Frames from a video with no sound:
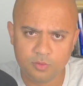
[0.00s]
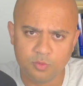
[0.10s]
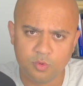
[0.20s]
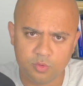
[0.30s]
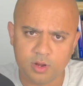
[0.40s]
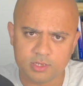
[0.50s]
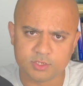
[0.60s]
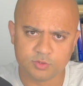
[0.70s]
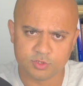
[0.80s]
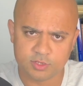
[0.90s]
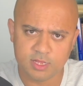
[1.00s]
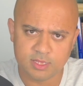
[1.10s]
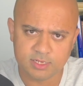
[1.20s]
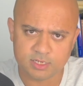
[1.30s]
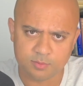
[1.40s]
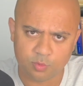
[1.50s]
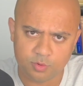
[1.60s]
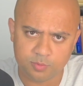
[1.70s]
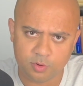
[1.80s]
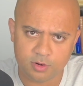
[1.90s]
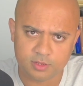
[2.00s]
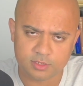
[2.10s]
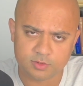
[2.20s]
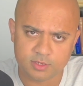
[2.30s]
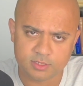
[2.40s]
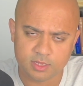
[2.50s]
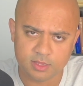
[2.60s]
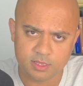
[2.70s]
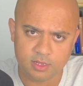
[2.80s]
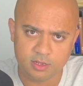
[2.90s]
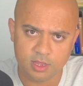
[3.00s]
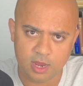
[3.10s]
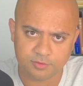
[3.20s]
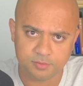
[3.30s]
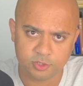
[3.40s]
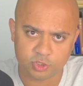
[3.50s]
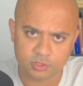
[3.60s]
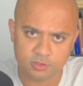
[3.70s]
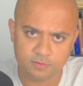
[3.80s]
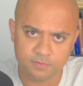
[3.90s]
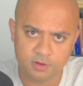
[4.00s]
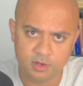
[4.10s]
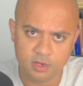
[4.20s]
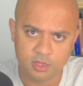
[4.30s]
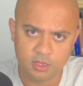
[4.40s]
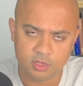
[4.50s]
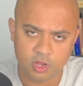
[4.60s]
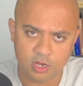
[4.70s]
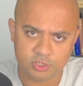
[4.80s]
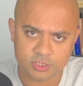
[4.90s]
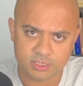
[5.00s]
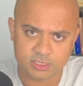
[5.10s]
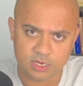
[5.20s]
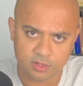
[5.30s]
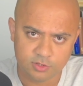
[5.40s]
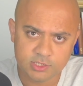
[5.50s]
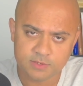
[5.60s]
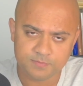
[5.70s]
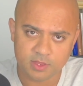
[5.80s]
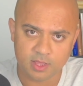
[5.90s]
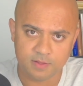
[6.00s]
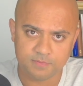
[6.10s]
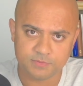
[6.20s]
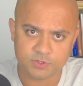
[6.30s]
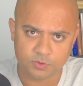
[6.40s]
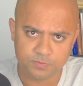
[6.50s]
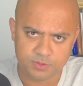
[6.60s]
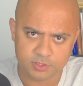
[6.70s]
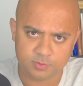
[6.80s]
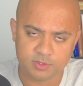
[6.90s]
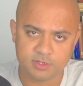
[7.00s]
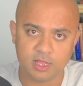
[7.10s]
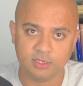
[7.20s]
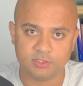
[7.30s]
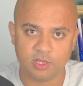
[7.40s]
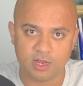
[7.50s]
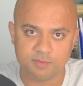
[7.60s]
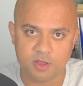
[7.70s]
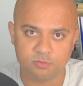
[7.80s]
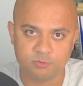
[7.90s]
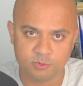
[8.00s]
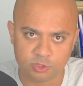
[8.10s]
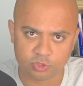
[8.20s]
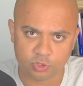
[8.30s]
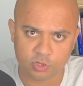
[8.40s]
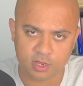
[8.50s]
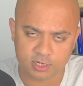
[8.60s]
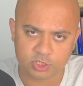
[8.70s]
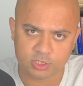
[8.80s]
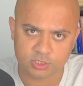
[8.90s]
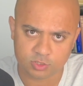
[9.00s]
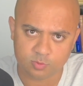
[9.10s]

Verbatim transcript: Right. So so that that's an important part of this, right? So the attribution of consciousness to others. Um, so this would tell us a lot about social cognitionists as